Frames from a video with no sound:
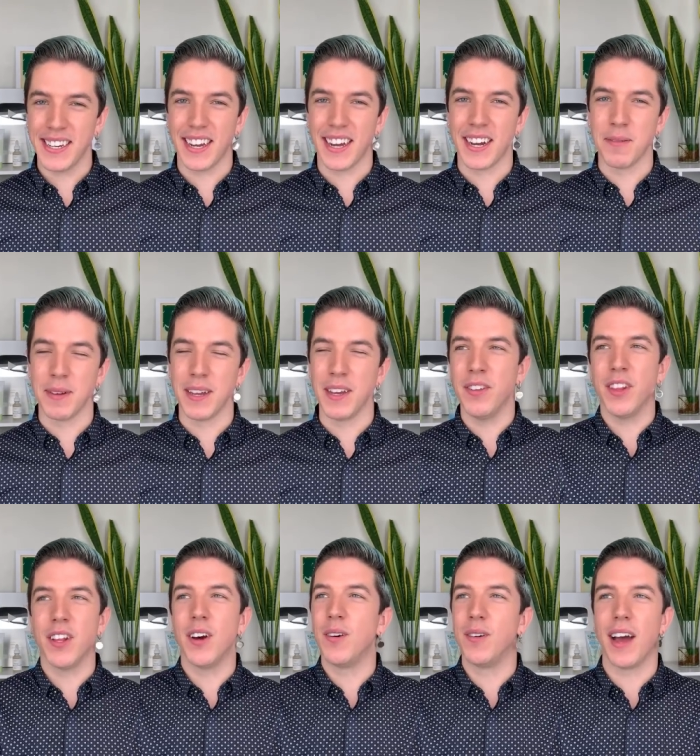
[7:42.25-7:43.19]
Um, even
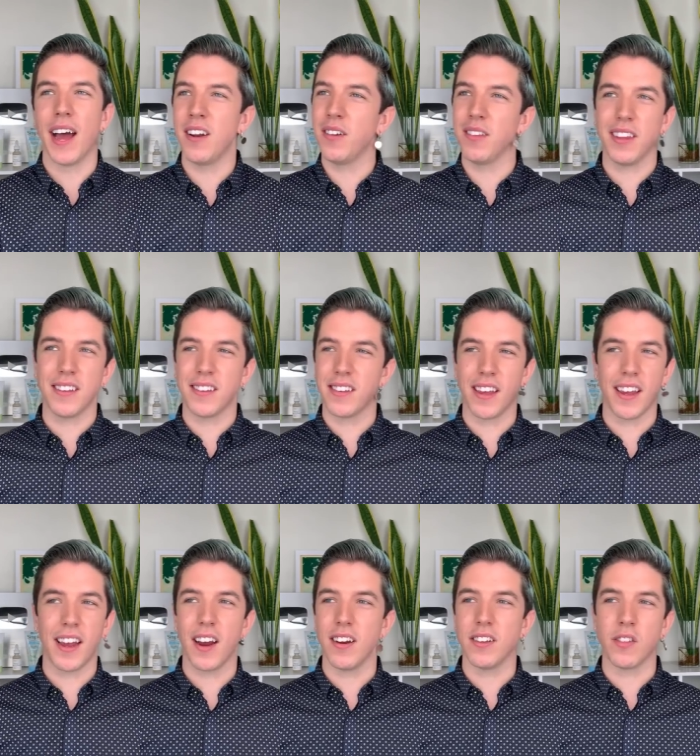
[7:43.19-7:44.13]
though I don't think
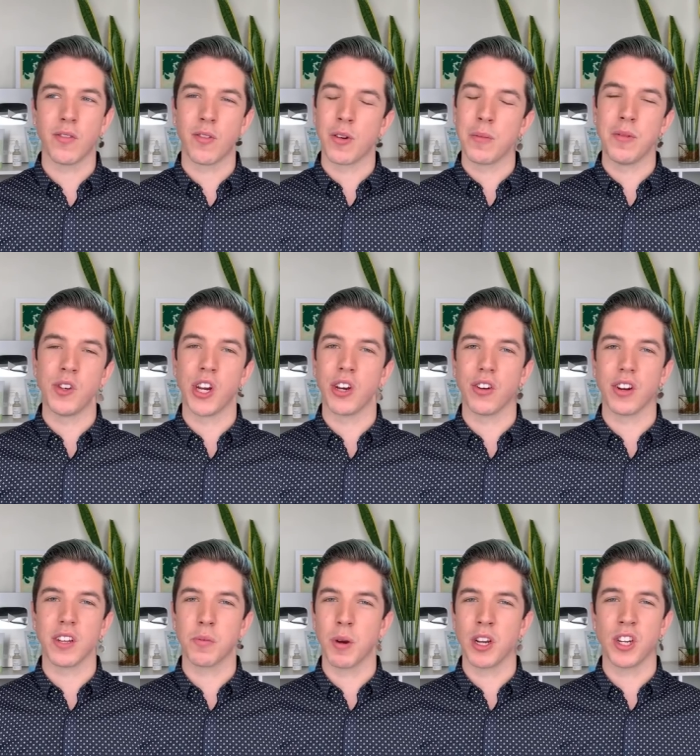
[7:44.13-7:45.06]
skincare is a form of gender
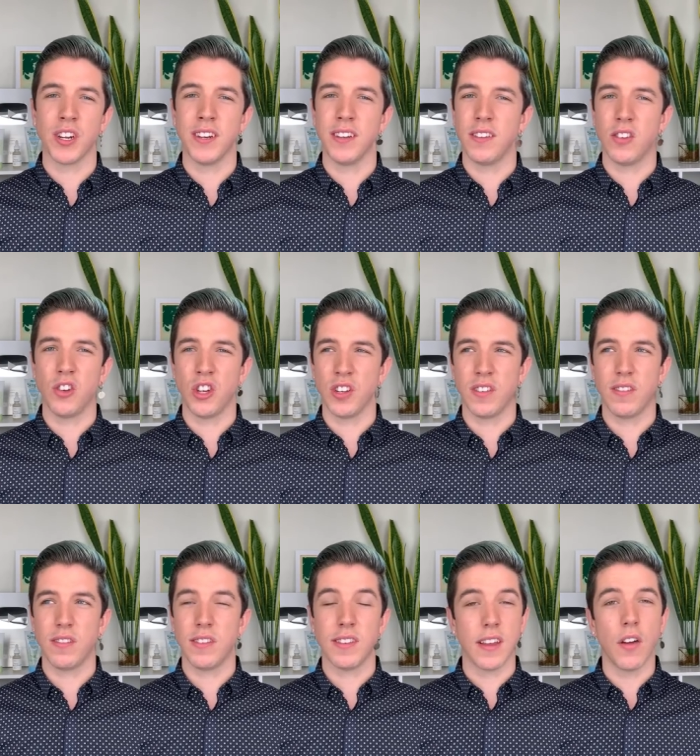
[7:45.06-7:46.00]
expression, it's
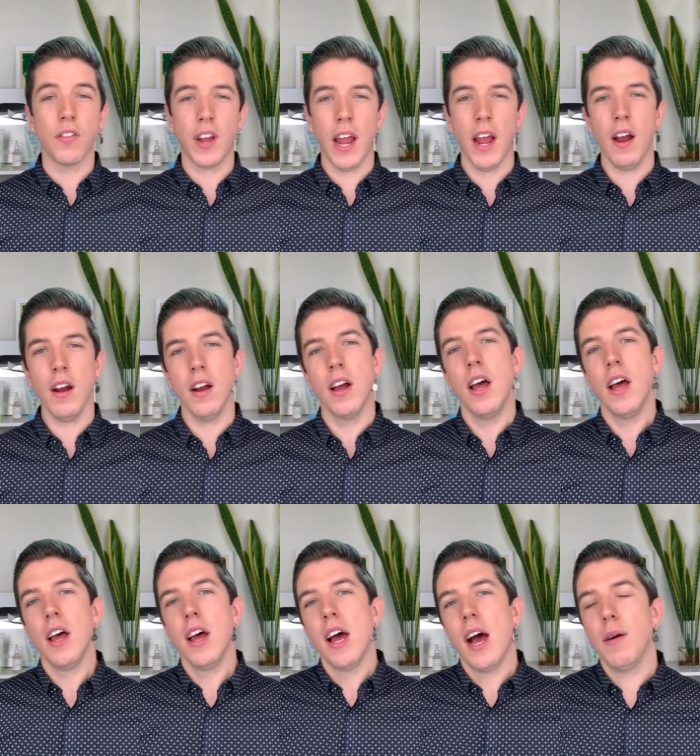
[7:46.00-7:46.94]
just self-care.
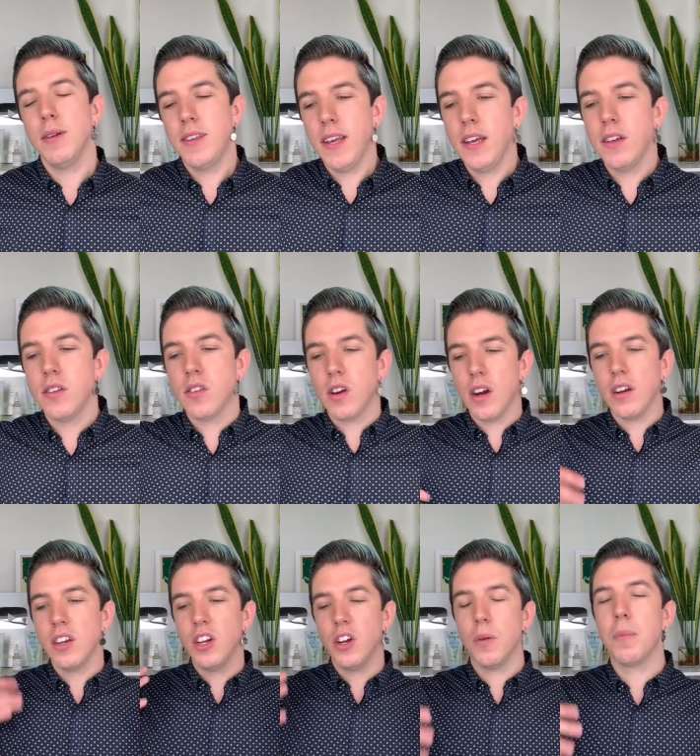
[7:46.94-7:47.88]
I would say start,
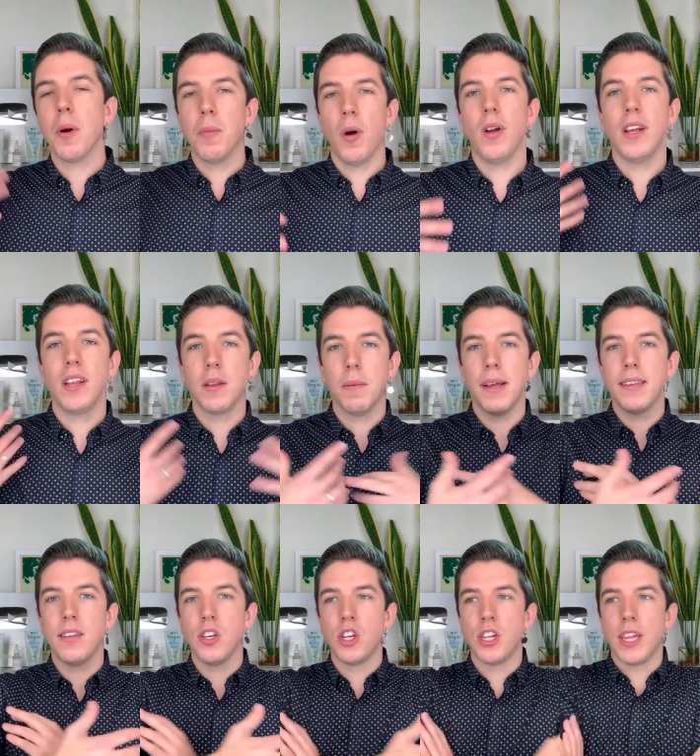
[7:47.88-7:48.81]
you know, promoting the
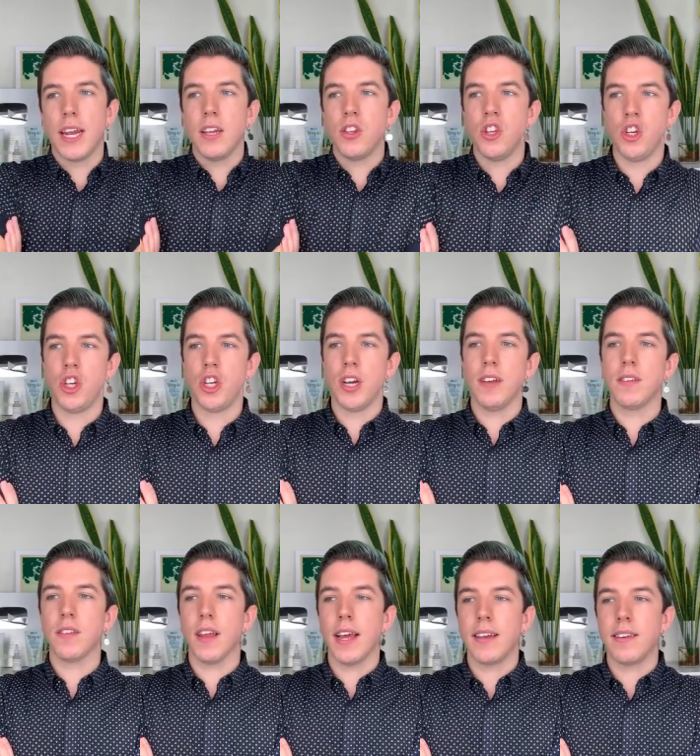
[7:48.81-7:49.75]
message that it's
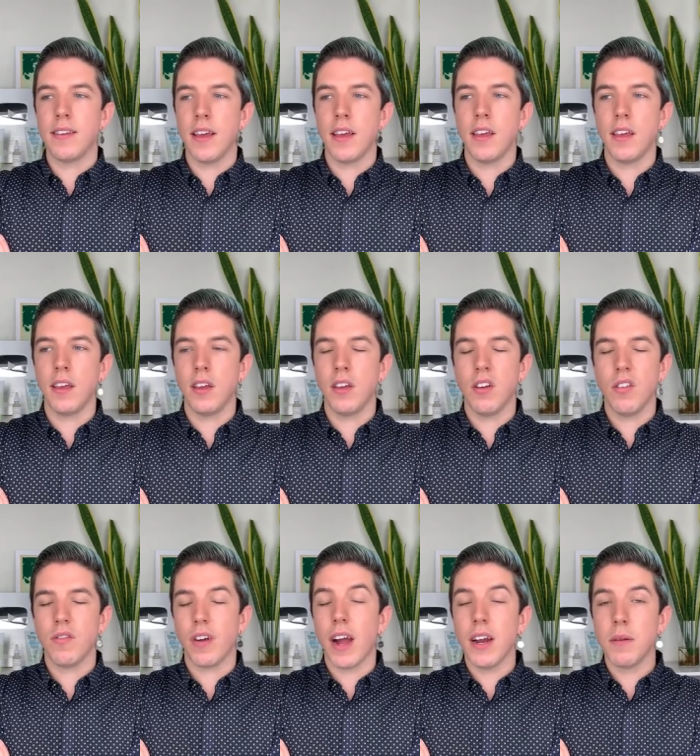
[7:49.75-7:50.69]
just like taking, you know,
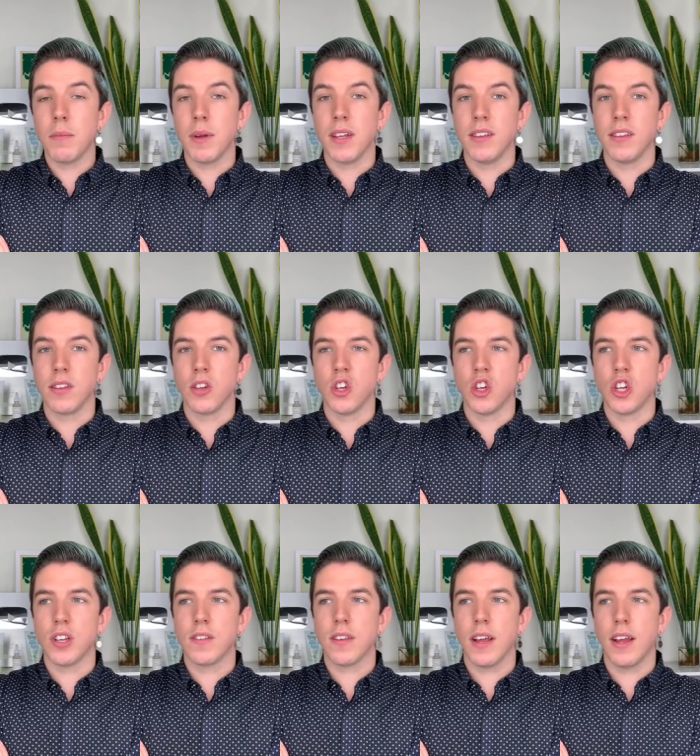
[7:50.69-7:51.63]
vitamins and
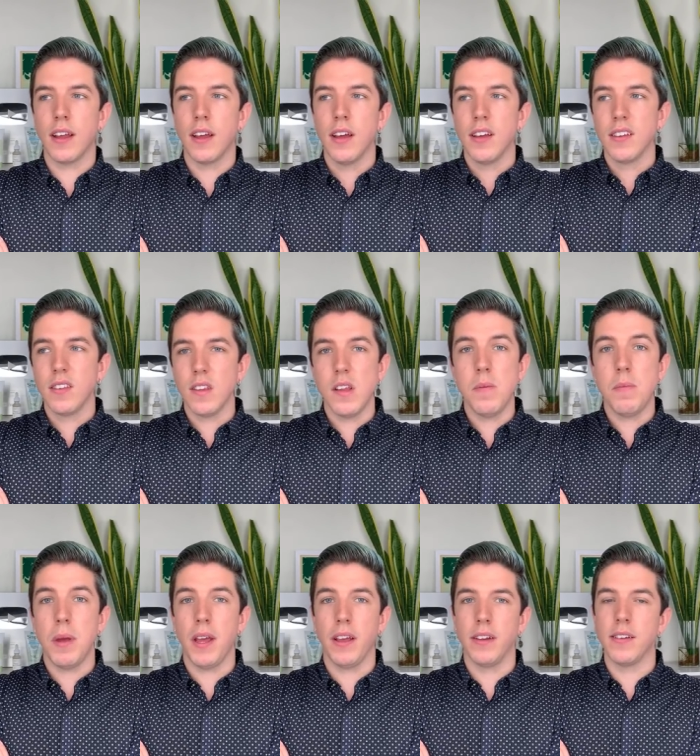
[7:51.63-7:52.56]
just like
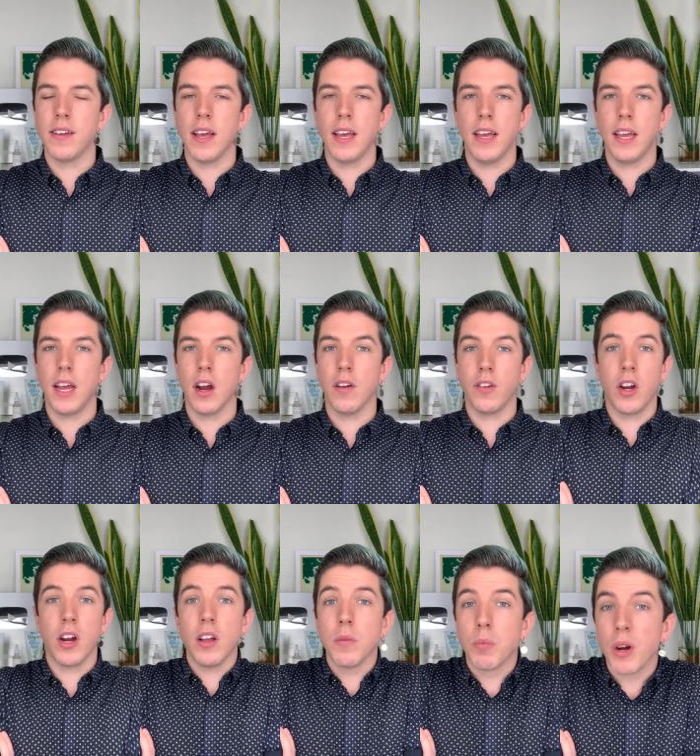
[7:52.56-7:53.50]
sleeping and taking care of your
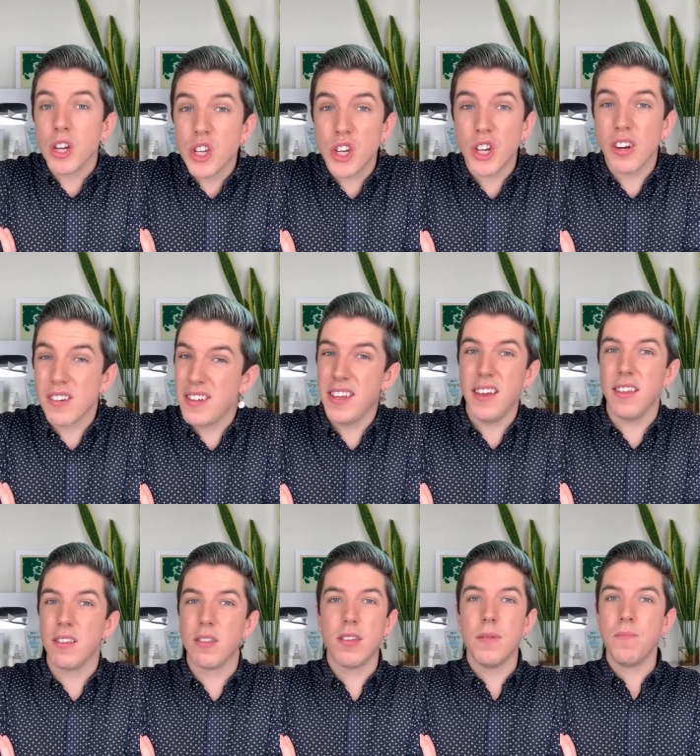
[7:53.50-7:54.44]
health, brushing your
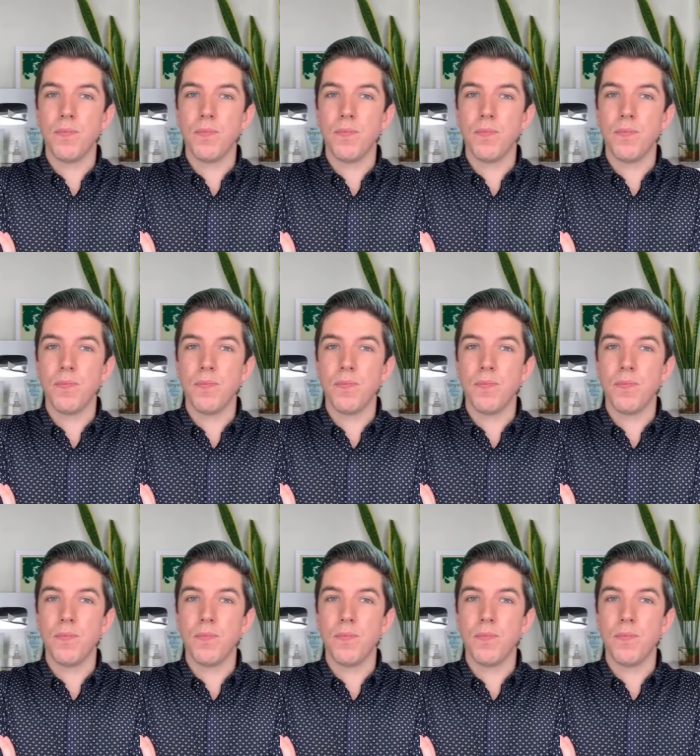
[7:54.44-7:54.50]
teeth.